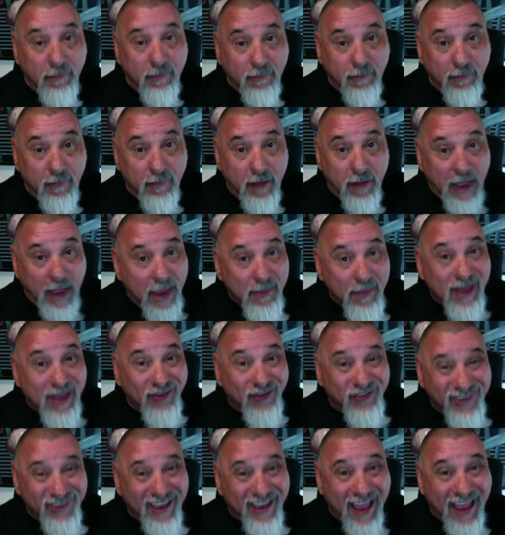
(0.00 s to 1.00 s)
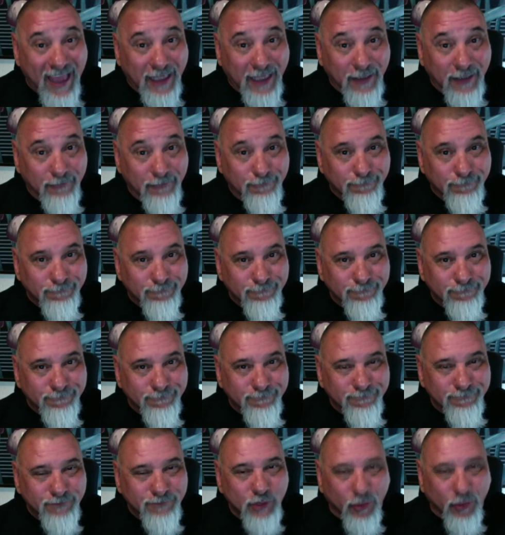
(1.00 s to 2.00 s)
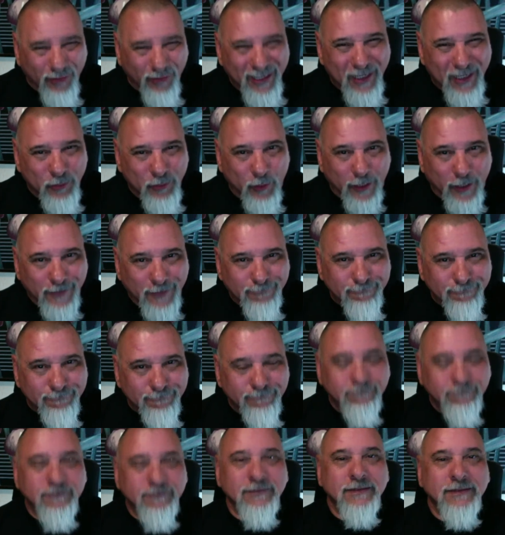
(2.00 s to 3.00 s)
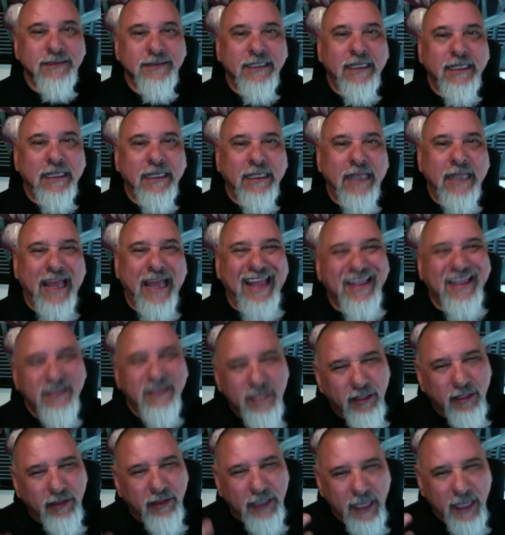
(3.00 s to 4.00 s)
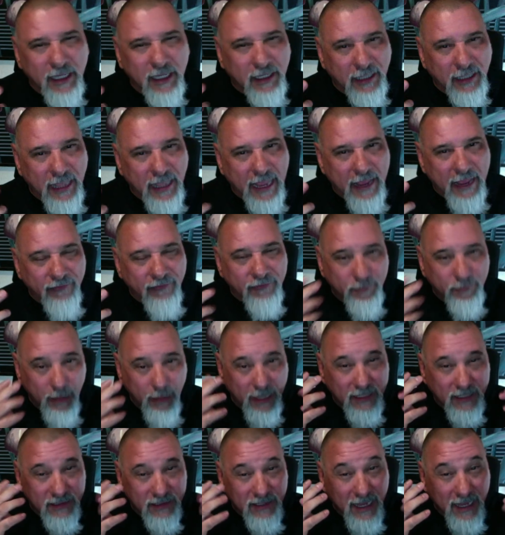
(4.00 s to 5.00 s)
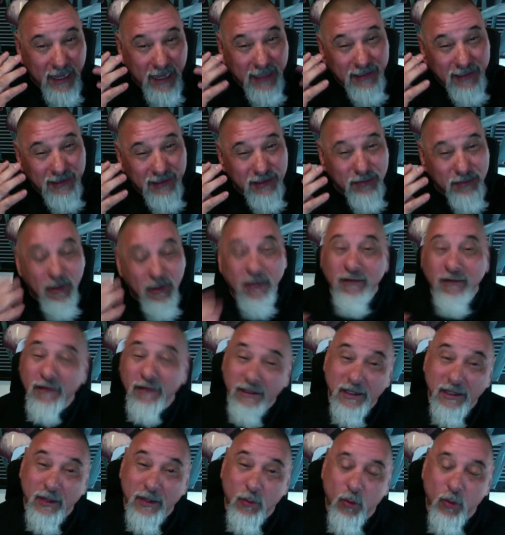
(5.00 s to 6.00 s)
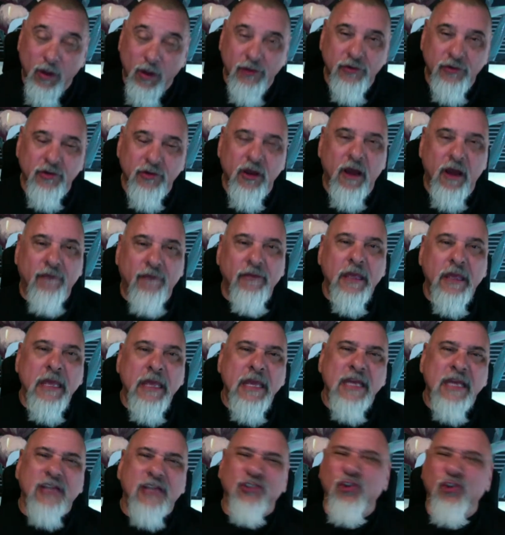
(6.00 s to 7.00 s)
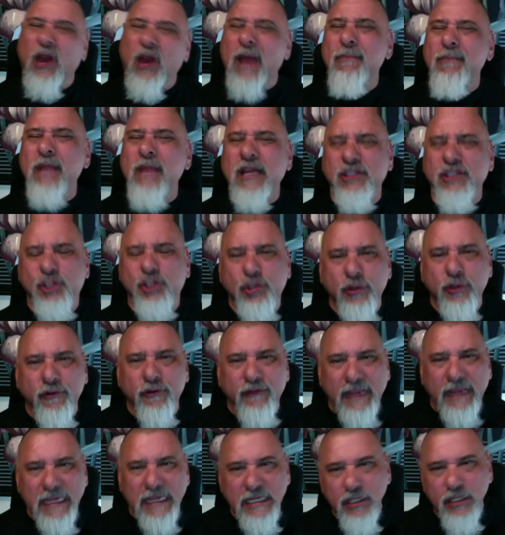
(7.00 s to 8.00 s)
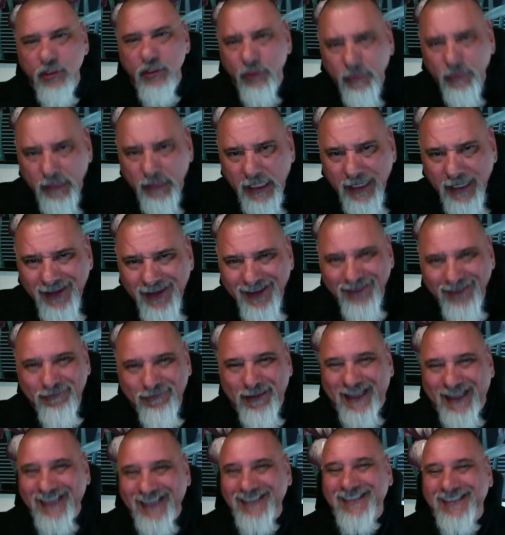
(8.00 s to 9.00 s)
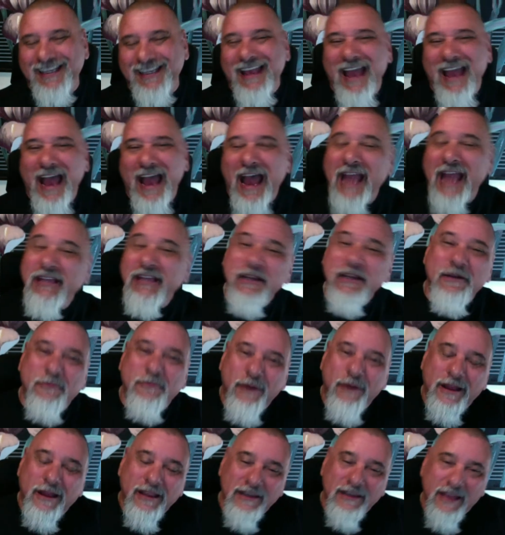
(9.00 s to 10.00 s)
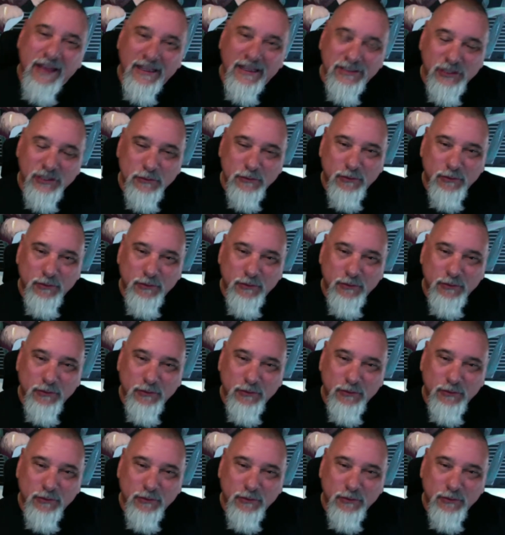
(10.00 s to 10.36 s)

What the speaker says: I'm outside. Don't need one. And I could tell he kind of laughed by his eyes, smiled, and then he wandered off. So I'm not sure if he knew me because I didn't recognize him with the